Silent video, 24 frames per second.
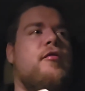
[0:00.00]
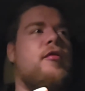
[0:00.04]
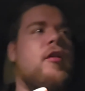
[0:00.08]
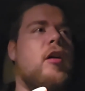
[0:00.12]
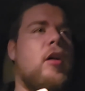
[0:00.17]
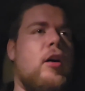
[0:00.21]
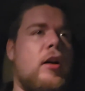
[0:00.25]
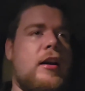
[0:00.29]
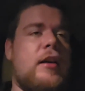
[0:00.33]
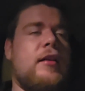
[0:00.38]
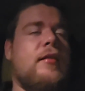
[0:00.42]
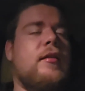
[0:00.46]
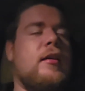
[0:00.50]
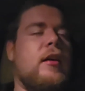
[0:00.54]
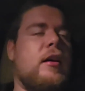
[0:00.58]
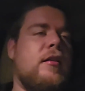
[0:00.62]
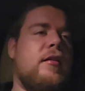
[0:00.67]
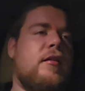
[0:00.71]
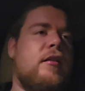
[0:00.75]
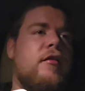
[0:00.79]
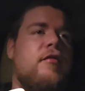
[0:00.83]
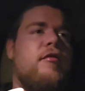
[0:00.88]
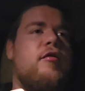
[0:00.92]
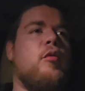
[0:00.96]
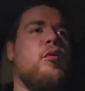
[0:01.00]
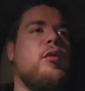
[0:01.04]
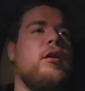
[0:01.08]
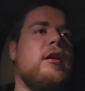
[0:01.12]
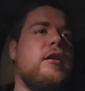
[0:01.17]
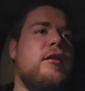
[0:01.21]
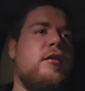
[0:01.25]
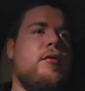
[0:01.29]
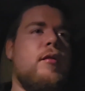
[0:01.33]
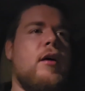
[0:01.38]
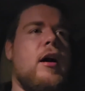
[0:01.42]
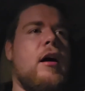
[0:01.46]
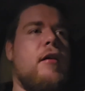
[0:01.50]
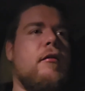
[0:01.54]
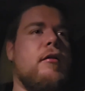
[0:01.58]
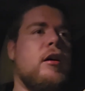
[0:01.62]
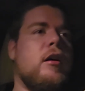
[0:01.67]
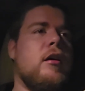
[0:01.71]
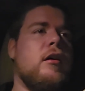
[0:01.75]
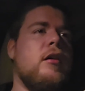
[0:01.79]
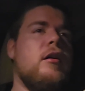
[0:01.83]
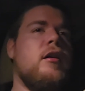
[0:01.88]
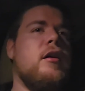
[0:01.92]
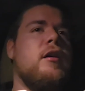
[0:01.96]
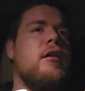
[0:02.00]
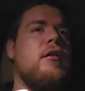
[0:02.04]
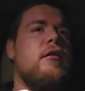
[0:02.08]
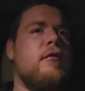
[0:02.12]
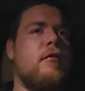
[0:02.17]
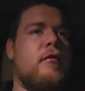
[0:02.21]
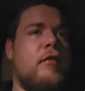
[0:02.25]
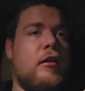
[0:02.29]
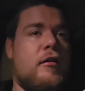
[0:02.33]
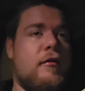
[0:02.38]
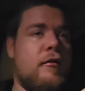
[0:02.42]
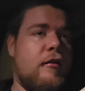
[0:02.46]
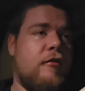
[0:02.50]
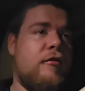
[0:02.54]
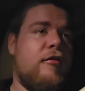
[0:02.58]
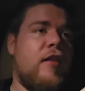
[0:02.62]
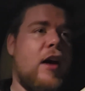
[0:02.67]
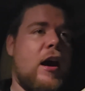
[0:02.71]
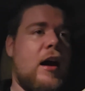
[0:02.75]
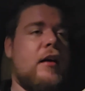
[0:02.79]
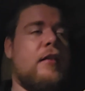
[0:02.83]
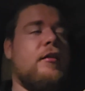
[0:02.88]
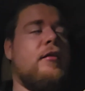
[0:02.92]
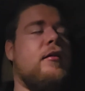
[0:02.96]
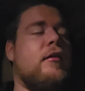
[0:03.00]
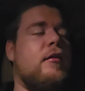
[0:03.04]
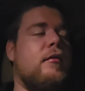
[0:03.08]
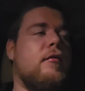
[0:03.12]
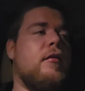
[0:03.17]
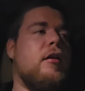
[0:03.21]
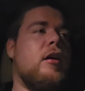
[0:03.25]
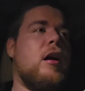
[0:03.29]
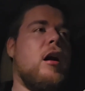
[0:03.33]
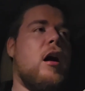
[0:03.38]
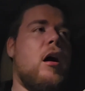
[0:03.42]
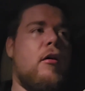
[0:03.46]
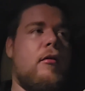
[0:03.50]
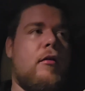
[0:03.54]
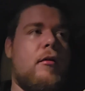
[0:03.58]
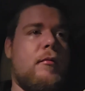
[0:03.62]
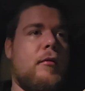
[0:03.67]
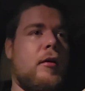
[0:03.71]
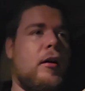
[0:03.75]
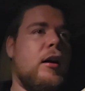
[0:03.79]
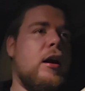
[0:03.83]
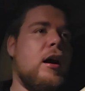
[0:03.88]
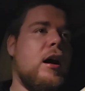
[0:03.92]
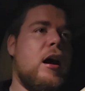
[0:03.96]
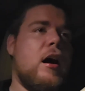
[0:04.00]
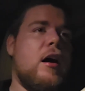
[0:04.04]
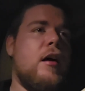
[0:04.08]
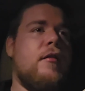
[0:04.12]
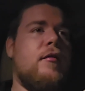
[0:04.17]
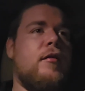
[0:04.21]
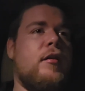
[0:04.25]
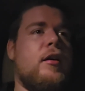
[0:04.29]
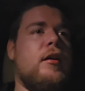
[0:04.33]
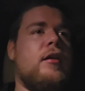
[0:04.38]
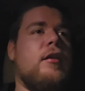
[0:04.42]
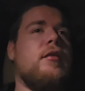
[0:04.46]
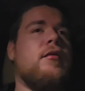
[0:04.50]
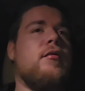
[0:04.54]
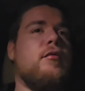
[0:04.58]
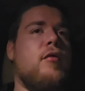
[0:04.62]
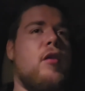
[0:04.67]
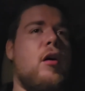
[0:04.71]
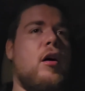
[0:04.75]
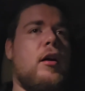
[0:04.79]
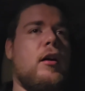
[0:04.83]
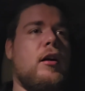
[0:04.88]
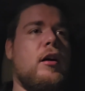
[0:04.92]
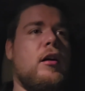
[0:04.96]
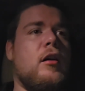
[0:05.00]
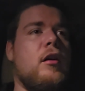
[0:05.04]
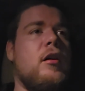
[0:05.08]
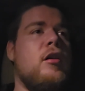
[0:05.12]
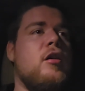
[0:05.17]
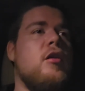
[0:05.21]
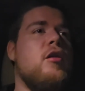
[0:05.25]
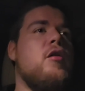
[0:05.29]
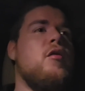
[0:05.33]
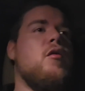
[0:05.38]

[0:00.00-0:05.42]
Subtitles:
36 to 42 hour liquid fast, where all I'm going to have is water